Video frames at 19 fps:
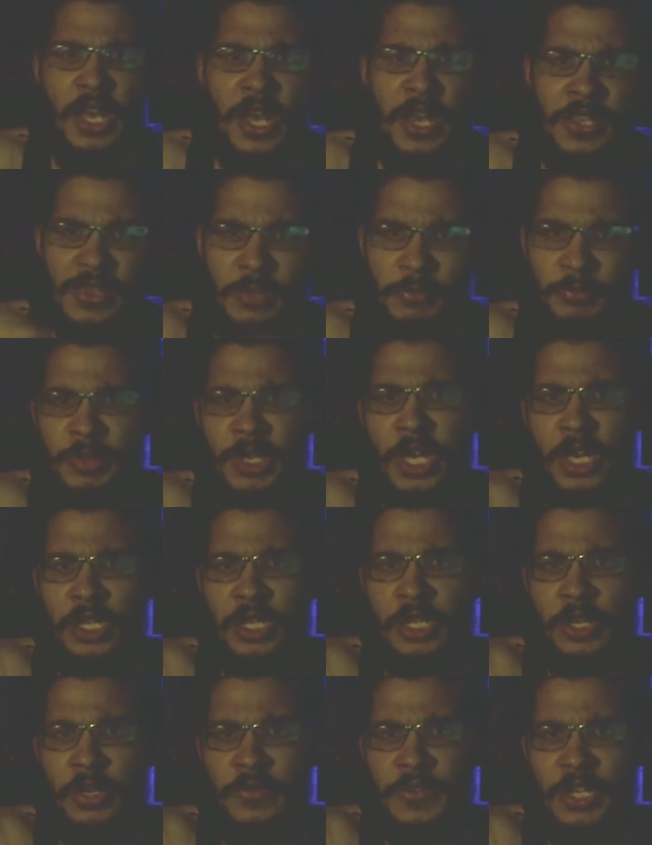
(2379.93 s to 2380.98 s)
Hit the bell
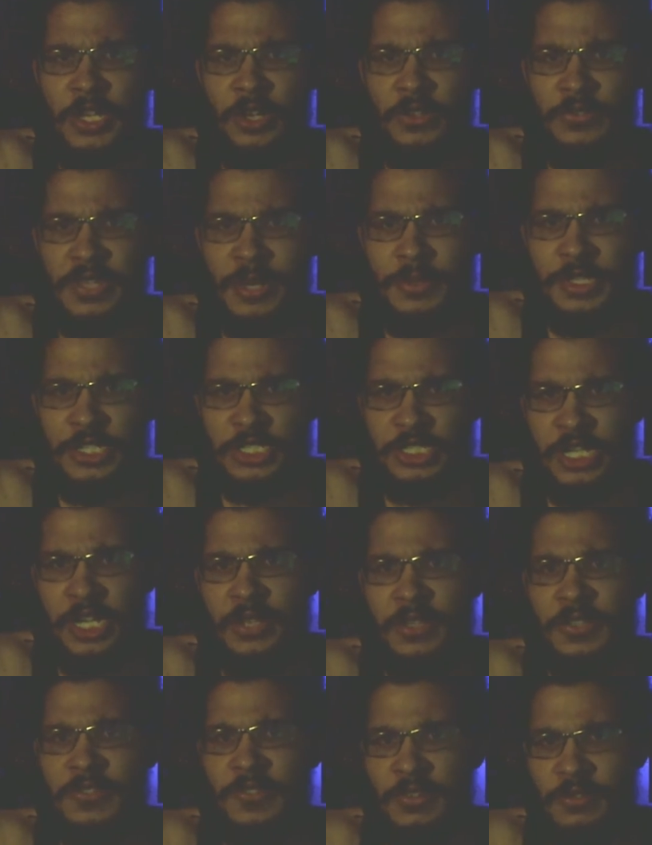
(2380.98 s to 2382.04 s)
on all vehicles on this
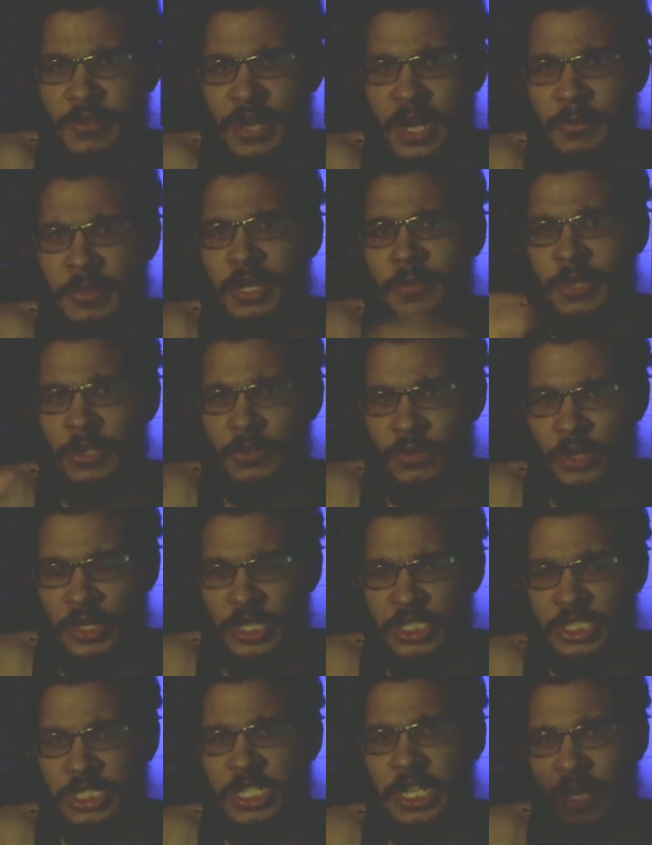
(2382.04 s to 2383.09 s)
channel. Hit subscribe and help me grow
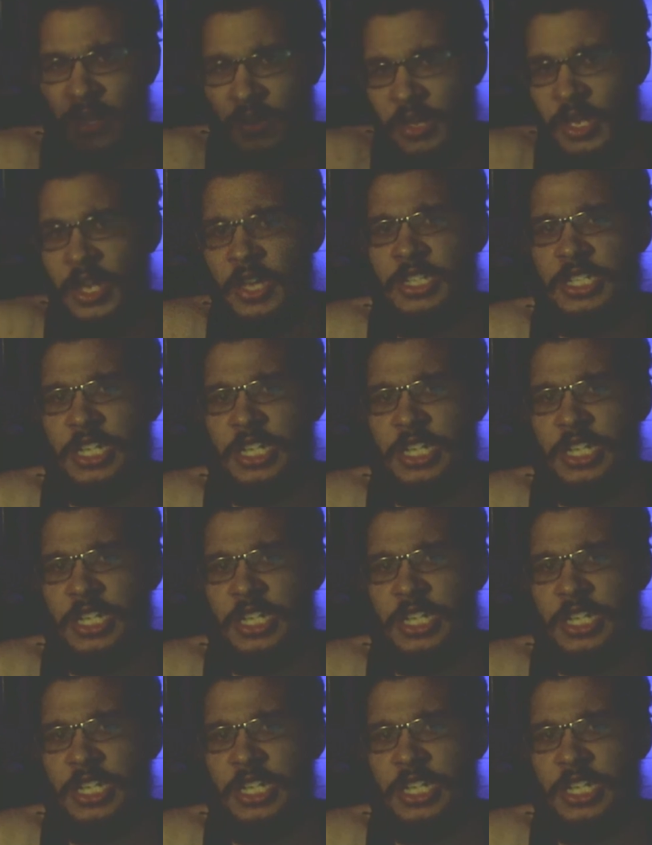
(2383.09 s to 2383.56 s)
this channel.